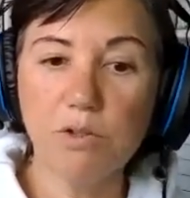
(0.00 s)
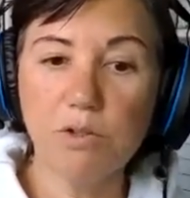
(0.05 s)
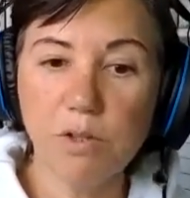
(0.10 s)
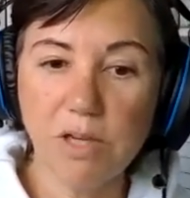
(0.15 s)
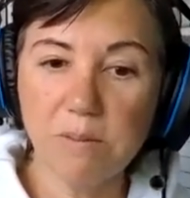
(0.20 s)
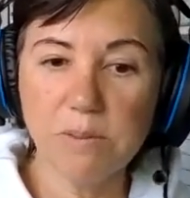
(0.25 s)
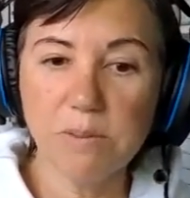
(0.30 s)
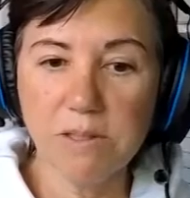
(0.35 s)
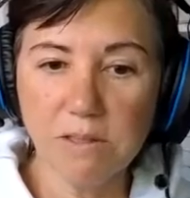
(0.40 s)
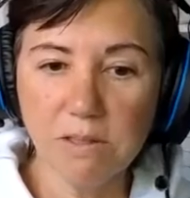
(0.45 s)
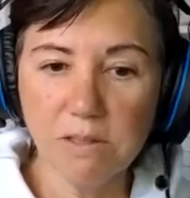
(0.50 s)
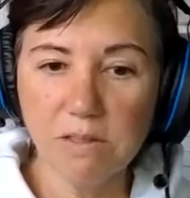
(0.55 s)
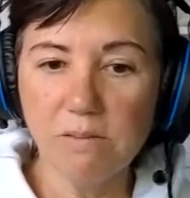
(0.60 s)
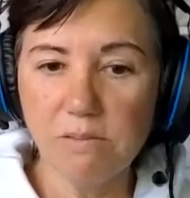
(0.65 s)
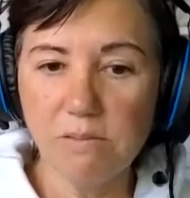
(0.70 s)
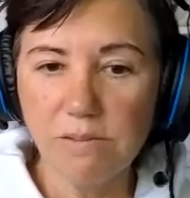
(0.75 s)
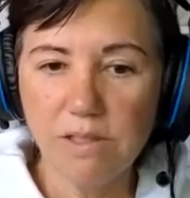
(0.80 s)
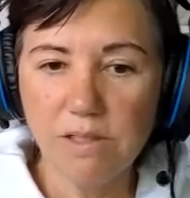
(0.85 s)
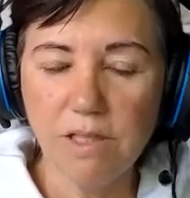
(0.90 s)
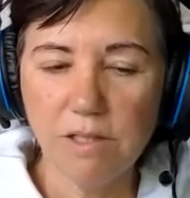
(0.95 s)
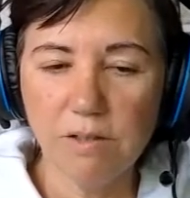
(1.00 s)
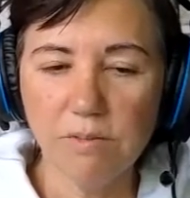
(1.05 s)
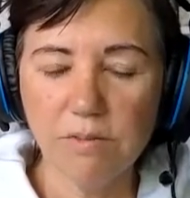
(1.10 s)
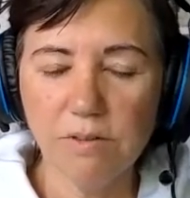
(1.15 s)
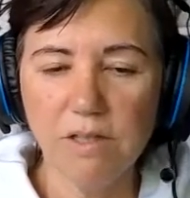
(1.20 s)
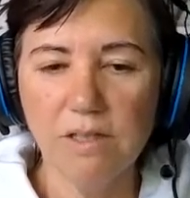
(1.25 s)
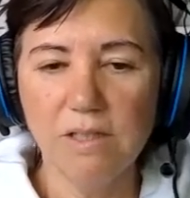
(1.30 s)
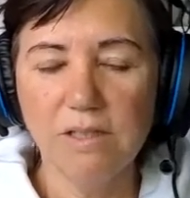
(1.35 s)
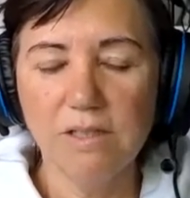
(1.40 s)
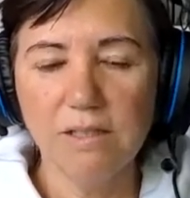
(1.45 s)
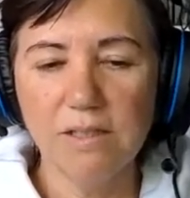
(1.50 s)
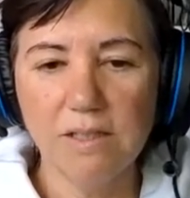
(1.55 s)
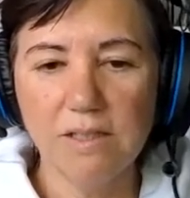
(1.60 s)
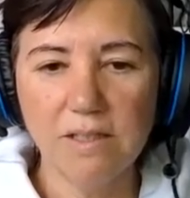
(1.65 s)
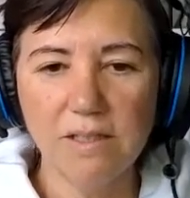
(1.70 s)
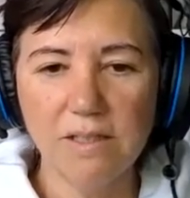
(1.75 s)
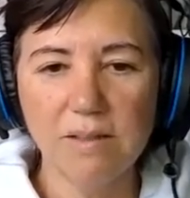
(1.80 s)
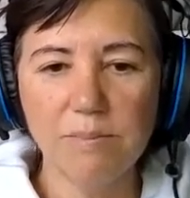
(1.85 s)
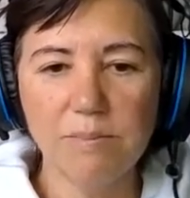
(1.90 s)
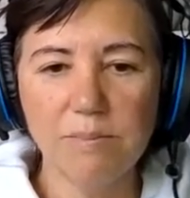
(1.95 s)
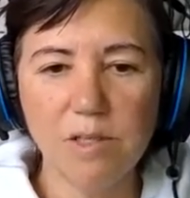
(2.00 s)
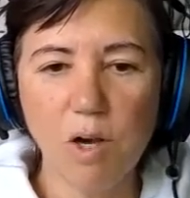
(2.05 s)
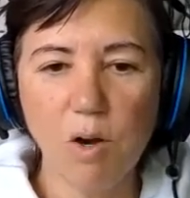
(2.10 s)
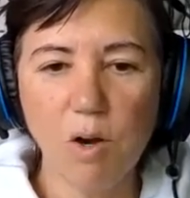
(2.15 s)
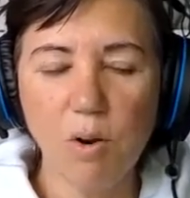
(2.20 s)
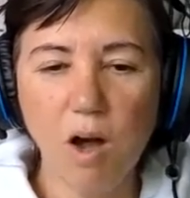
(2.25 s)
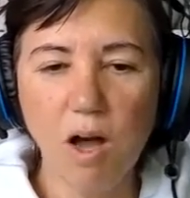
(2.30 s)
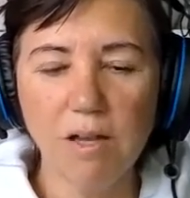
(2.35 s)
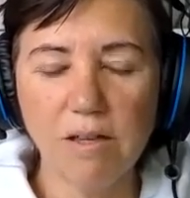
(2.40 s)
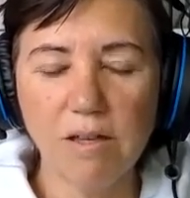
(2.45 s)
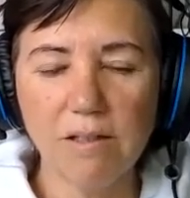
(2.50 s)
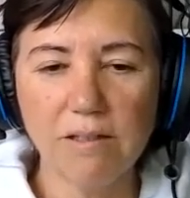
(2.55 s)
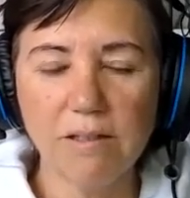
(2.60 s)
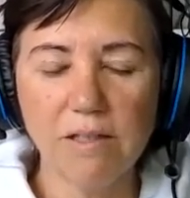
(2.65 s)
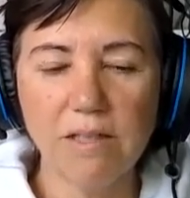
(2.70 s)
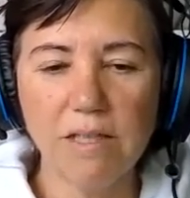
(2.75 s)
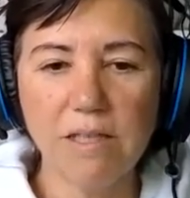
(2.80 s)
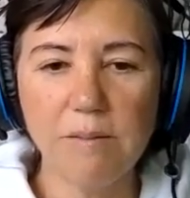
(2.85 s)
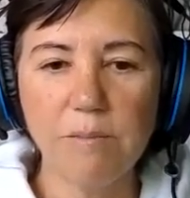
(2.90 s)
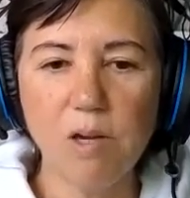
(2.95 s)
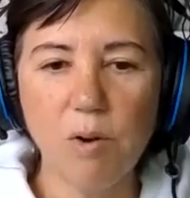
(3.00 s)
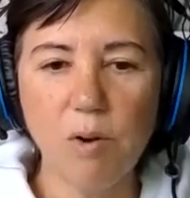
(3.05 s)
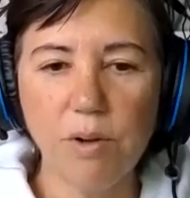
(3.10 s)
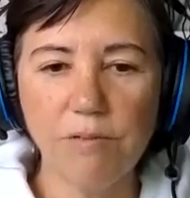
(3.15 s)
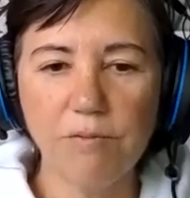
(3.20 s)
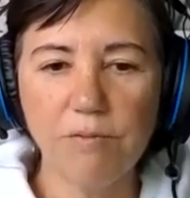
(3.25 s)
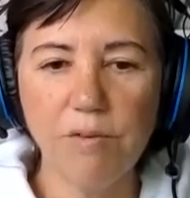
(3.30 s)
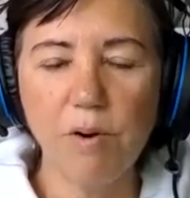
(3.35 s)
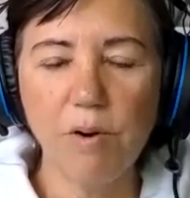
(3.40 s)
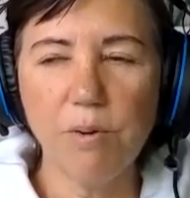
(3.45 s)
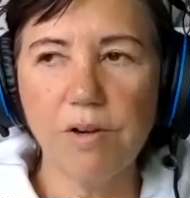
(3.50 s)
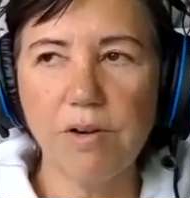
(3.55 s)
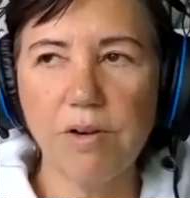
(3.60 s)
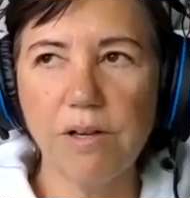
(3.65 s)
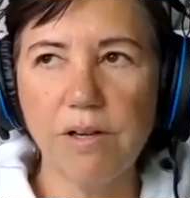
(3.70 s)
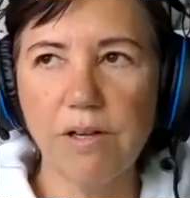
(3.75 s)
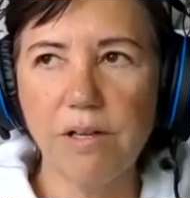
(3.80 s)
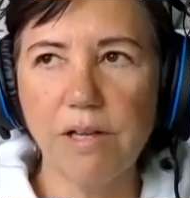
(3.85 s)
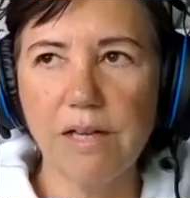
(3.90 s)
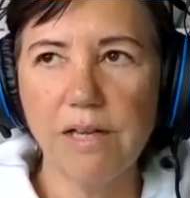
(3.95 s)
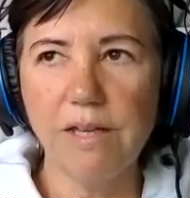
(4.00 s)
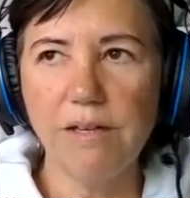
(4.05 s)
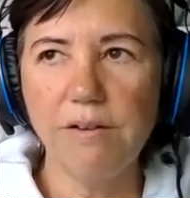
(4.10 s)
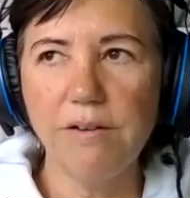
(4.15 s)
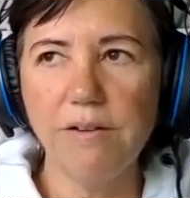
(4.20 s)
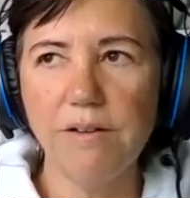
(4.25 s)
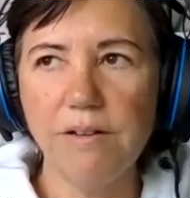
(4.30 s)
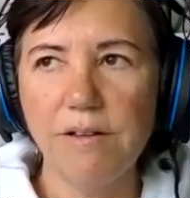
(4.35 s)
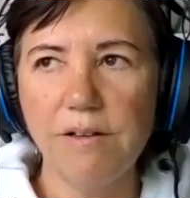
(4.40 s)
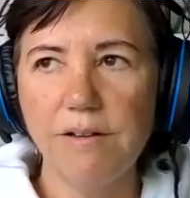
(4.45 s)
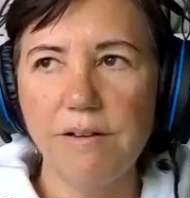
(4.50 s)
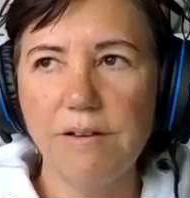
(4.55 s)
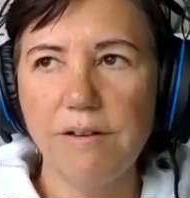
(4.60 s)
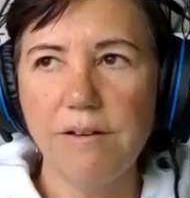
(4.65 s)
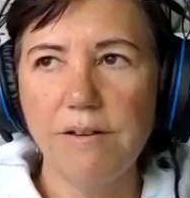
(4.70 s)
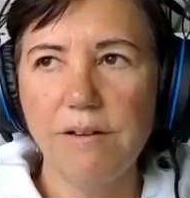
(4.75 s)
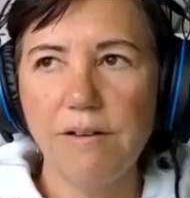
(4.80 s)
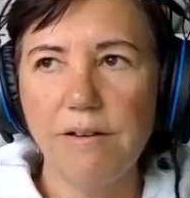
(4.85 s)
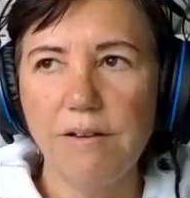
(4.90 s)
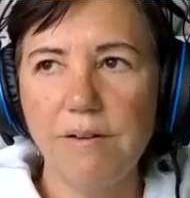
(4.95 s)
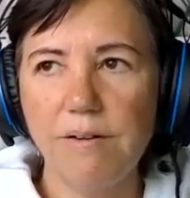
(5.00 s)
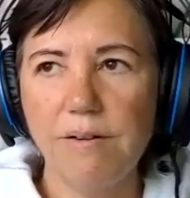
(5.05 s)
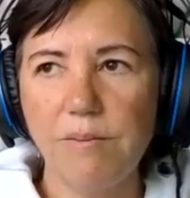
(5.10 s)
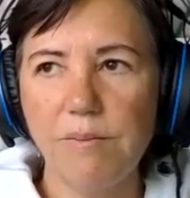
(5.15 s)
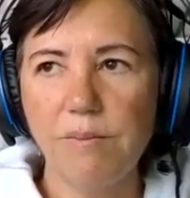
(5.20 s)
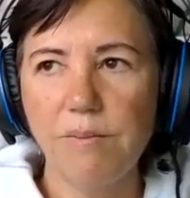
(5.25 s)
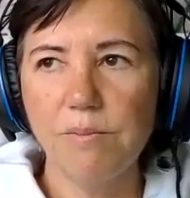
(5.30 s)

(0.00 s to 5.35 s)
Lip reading: So she was like, oh, you just, you pull up your bootstraps and,